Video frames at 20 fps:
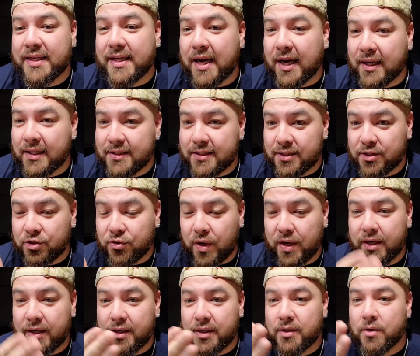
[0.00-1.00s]

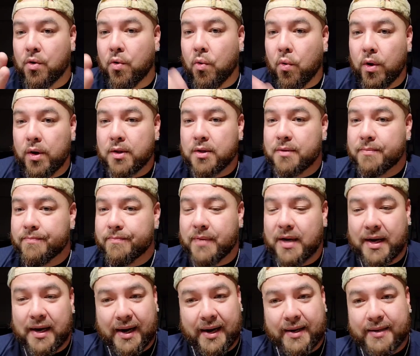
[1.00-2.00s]
concentrated in oil,
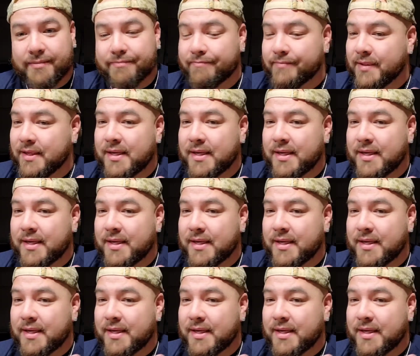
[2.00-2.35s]
high